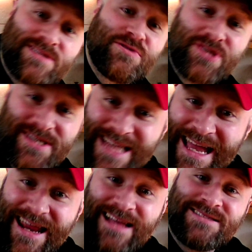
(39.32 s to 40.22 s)
so
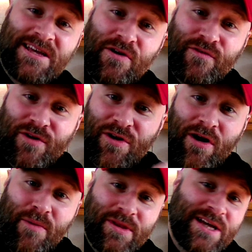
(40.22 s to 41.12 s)
Just8Ate sent over a
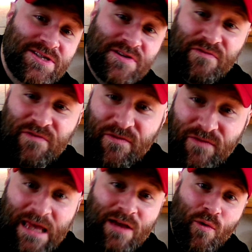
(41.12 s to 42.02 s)
compilation of
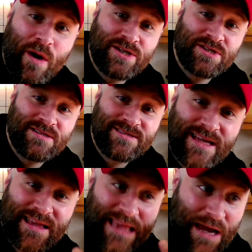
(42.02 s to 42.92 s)
15 questions
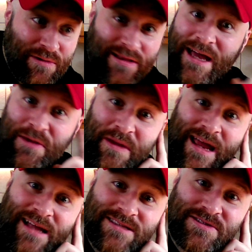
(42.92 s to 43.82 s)
that they would like me to
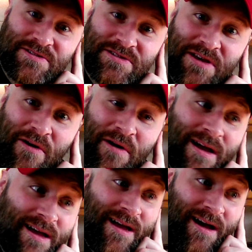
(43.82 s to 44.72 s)
answer. So
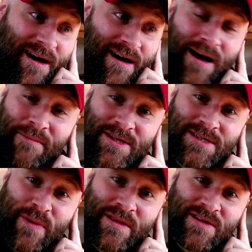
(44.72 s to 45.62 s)
I'm going to
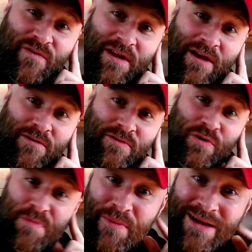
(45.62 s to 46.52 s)
spend this video
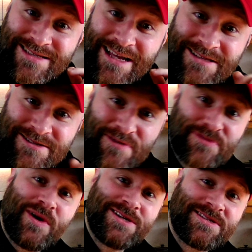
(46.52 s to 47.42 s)
doing my best to answer
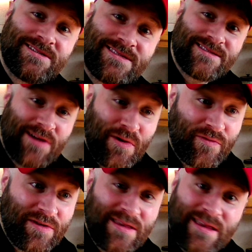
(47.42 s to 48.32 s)
those questions, and
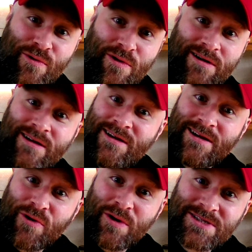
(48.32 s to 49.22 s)
hopefully they were
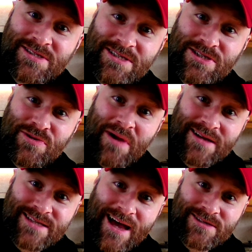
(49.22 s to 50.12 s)
questions that you
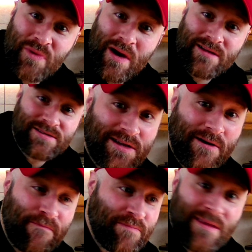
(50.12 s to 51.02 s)
guys had as well.
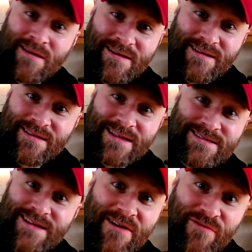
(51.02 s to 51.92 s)
So
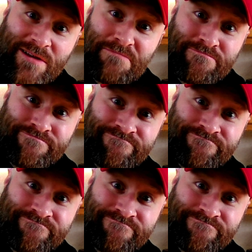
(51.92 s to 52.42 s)
let's dive in.